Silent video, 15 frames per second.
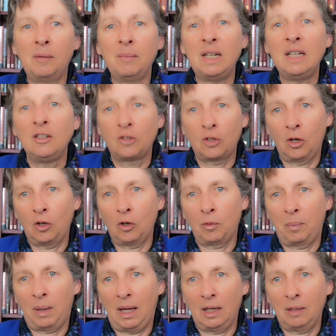internal
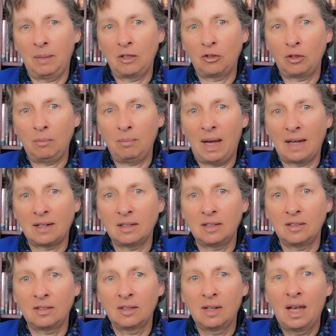parliamentary
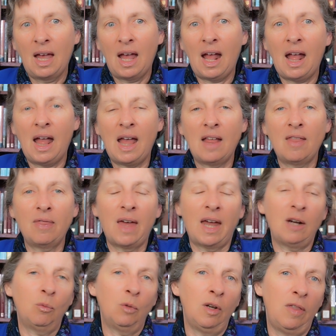matters, and that
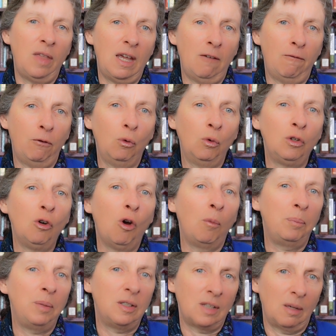it would therefore
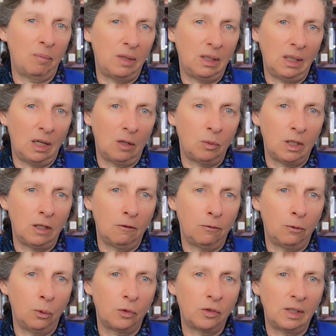not be something that it would
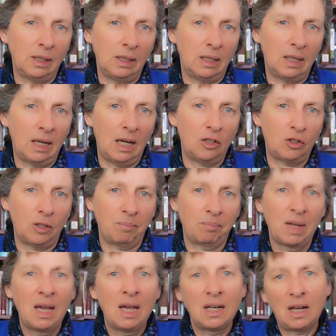enforce in litigation.
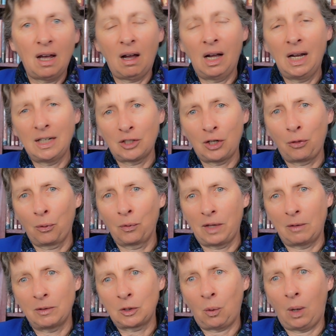Now, I actually thought
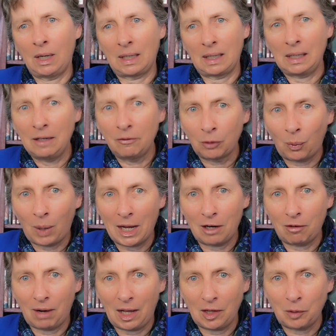that was quite a clever way
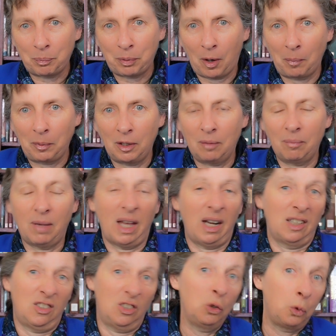around the problem, and
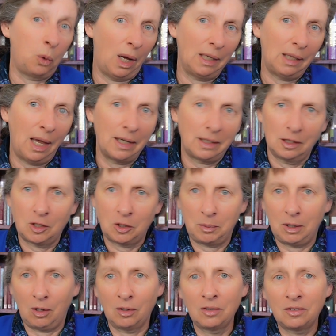I still quite like it, to
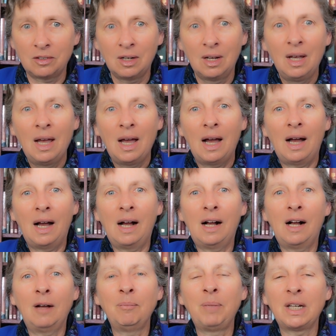be honest.
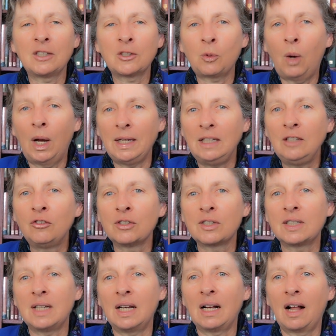But it's quite
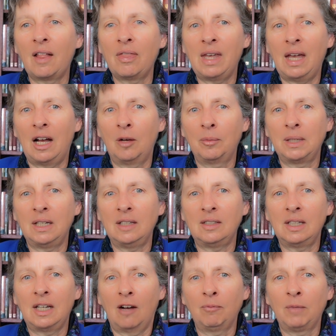interesting that the
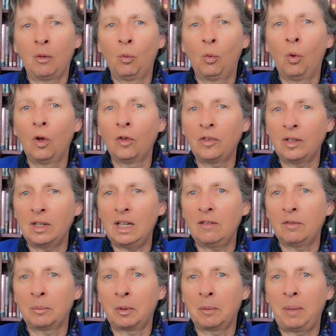Albanese government wasn't
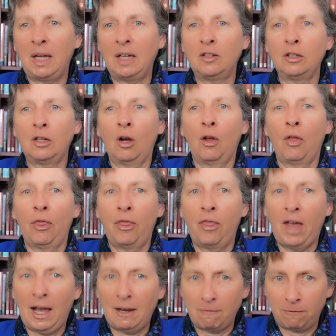even prepared to go
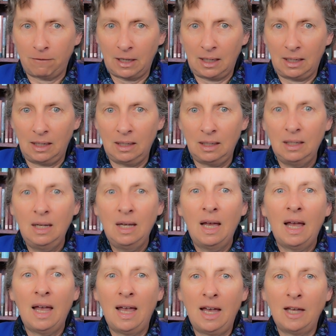that far
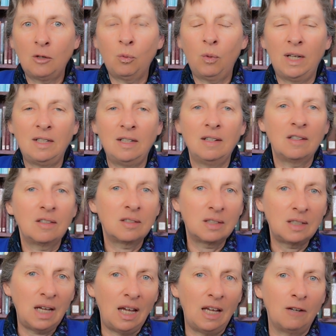and went
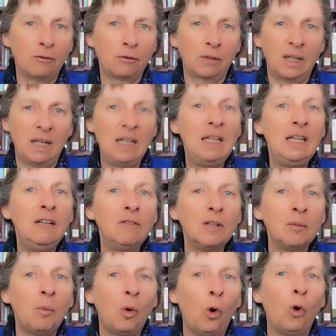instead for an
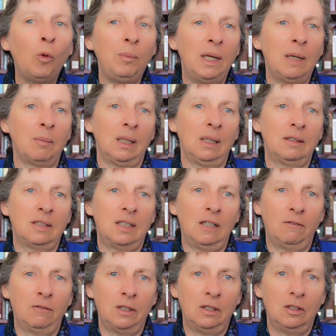even more
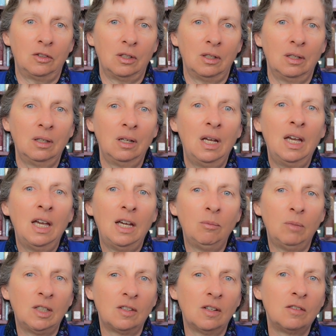minimalistic version in
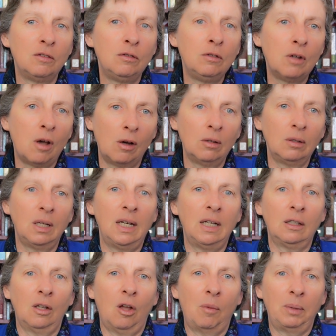which there's no
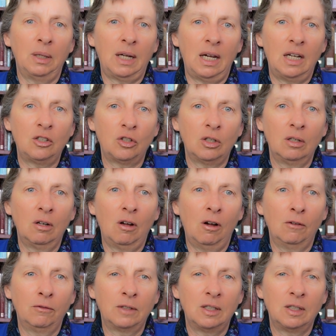legal obligation of